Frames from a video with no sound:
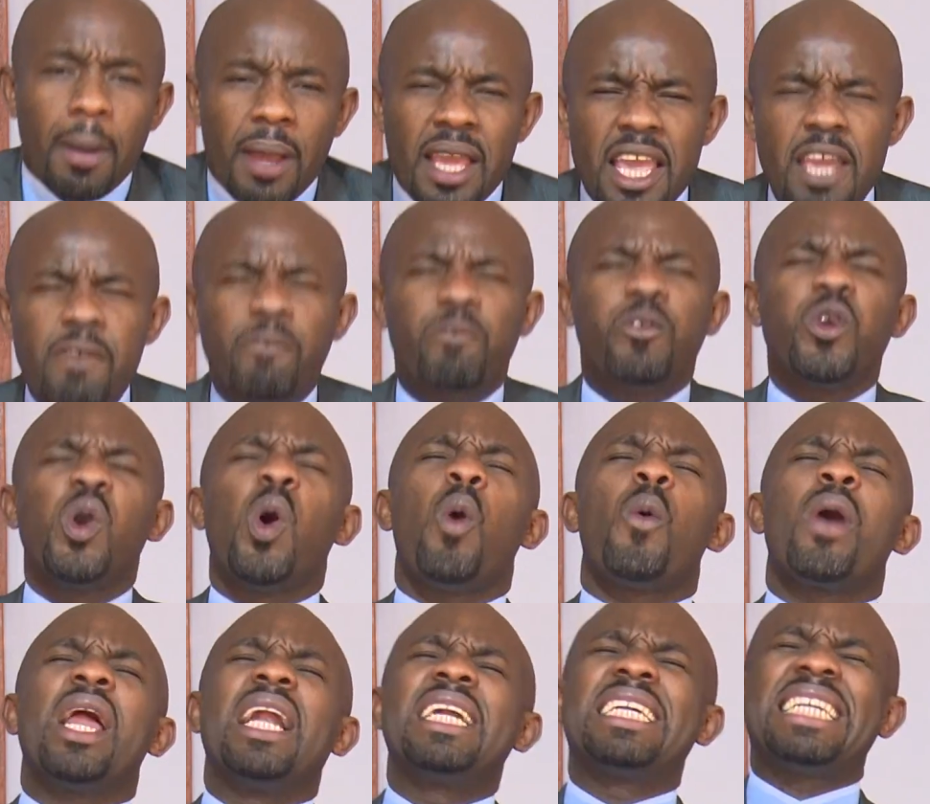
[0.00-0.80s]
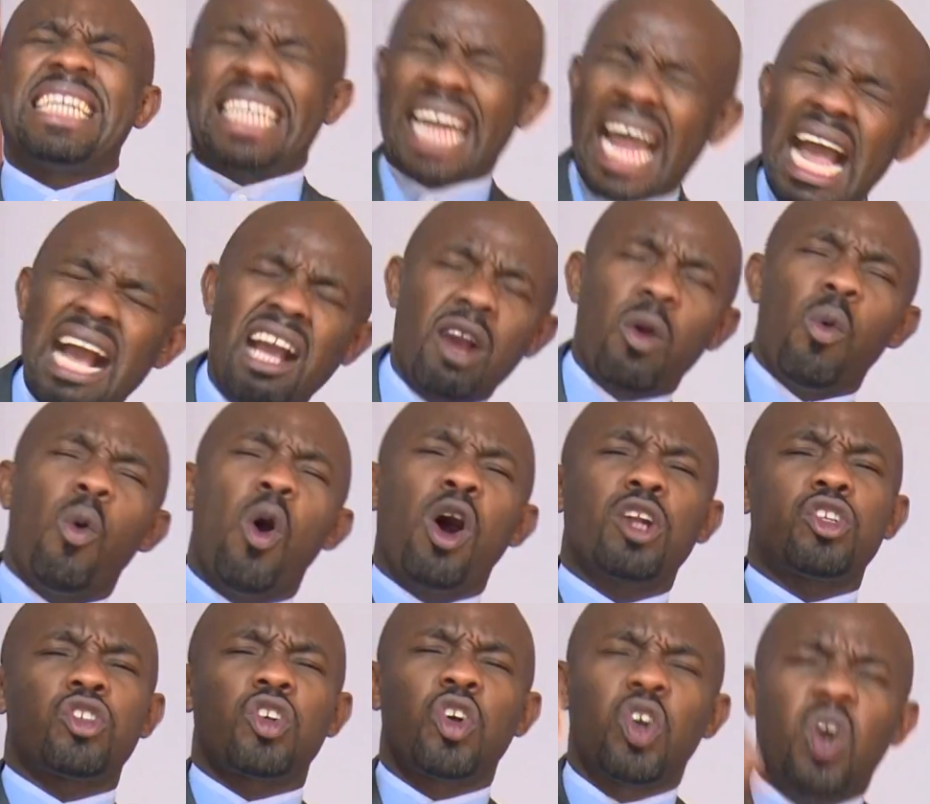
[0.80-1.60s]
If you will take
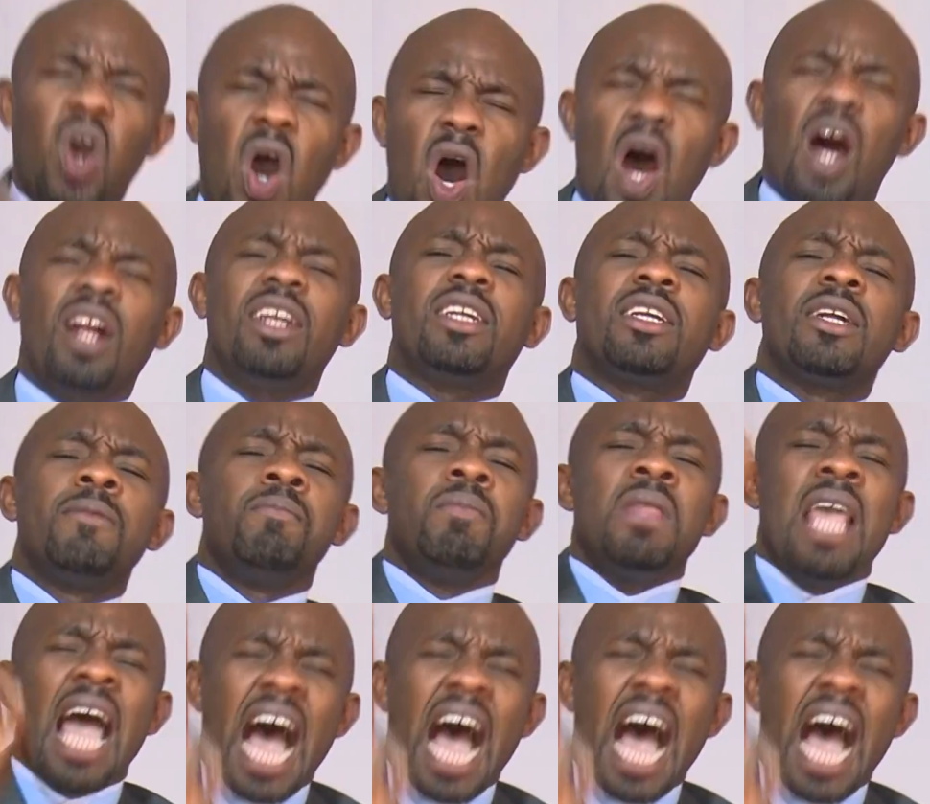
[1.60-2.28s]
what God